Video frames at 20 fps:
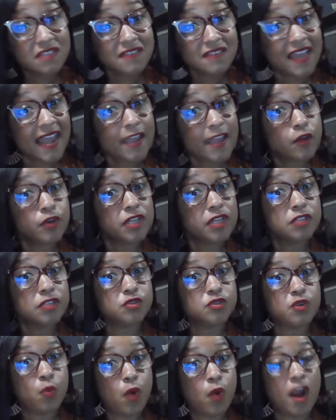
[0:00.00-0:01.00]
that I couldn't do
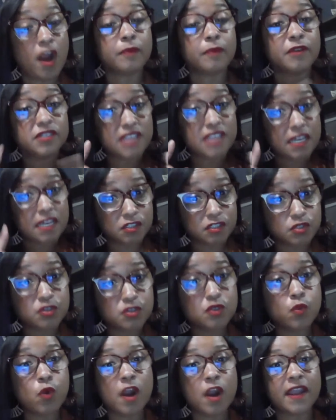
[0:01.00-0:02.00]
the work, because I can do the
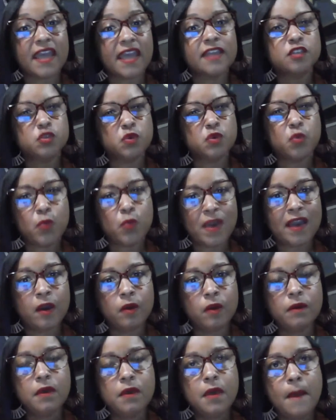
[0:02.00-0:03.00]
work and do it
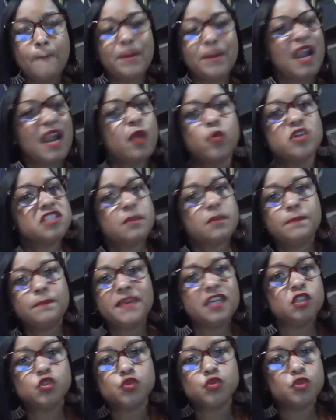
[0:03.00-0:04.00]
well, but I wasn't
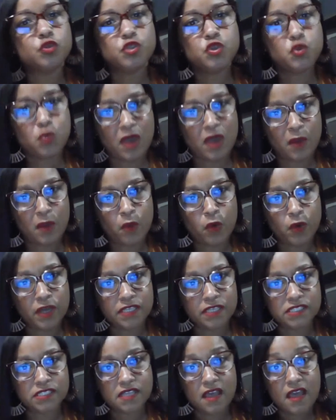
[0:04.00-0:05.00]
being true to who I
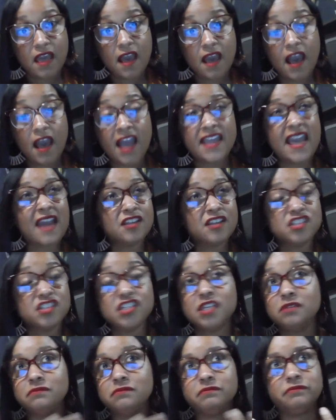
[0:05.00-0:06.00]
was. I
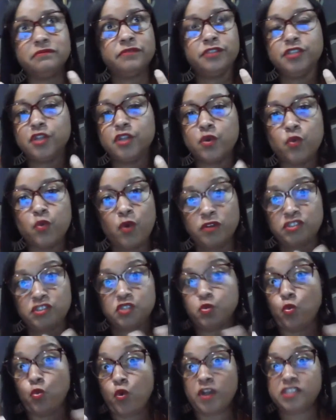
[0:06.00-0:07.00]
actually, you know, just
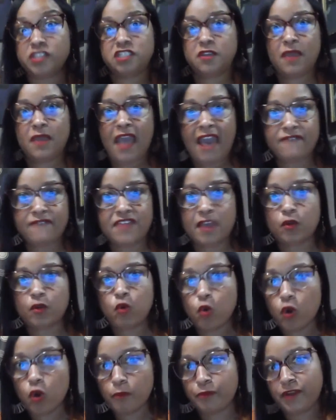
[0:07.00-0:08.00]
wanted to have that
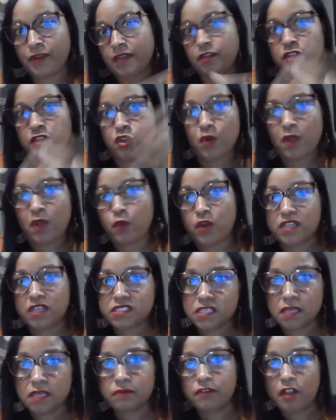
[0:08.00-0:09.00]
corporate, you know, I wanted
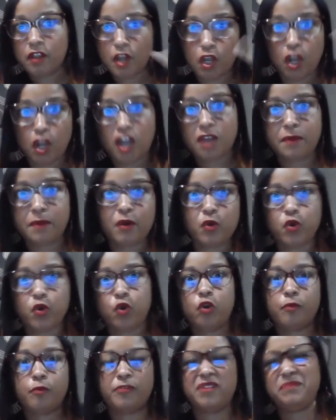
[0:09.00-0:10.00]
to learn about
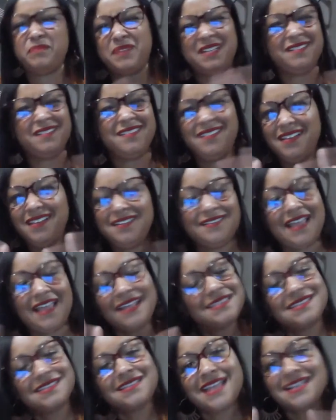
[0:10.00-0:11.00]
corporate, but
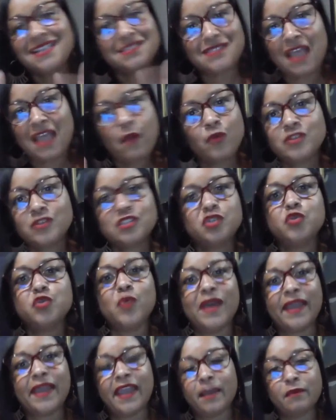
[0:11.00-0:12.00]
that wasn't who
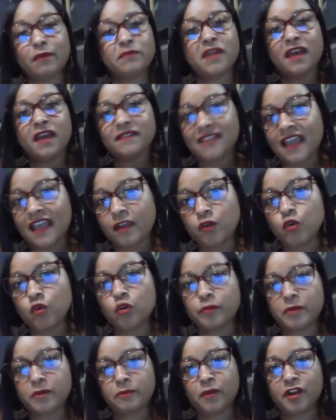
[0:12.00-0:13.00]
I am. I'm not that
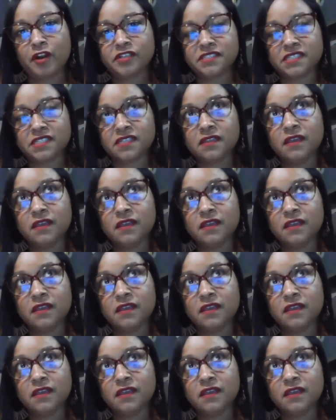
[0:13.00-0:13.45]
corporate person.